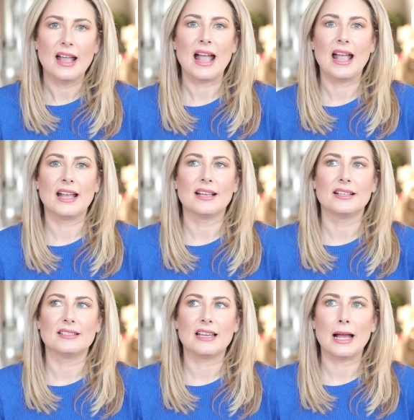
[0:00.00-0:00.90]

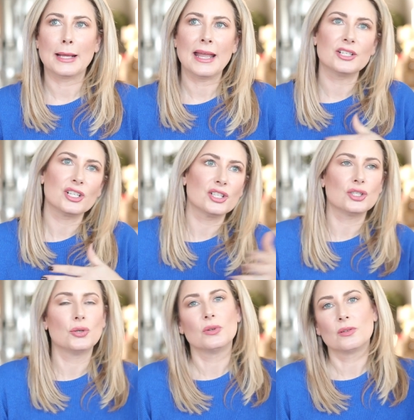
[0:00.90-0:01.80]
And I can't
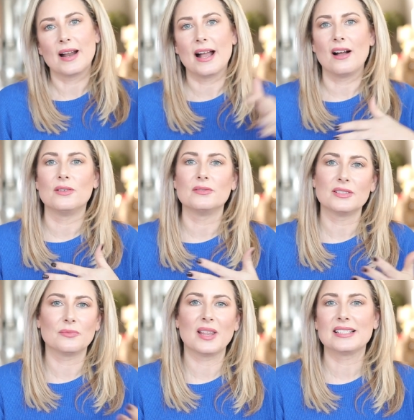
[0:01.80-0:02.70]
just tool
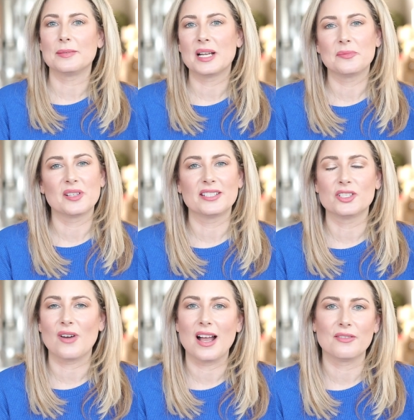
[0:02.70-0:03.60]
around. Like sometimes I like to
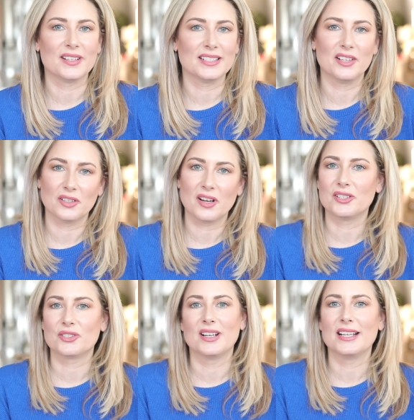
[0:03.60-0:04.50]
drive around the hill
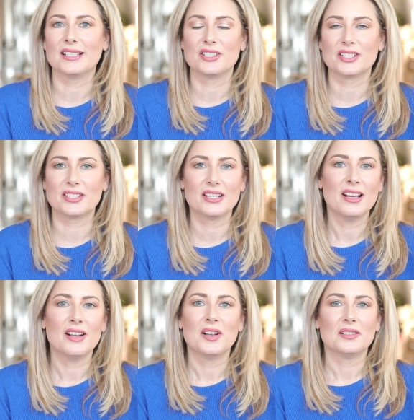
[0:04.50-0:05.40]
country and just
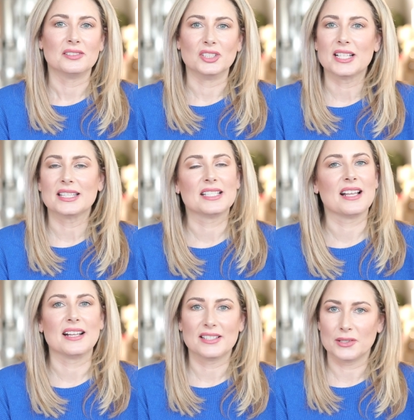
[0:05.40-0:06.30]
look at the
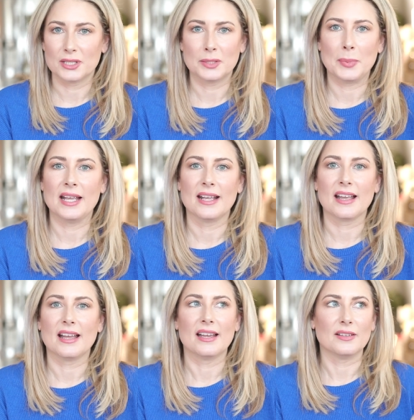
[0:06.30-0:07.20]
sight, so to
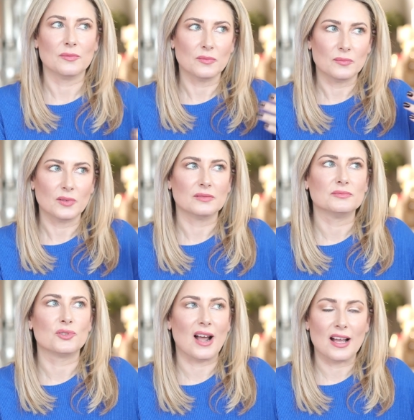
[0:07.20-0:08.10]
speak, and we'll
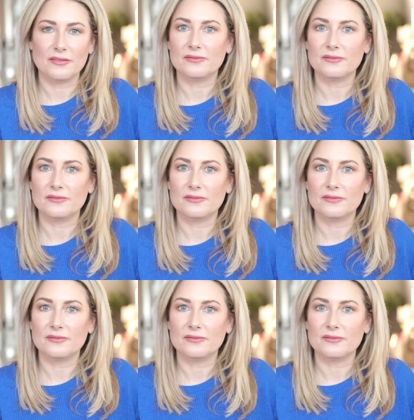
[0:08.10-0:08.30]
drive,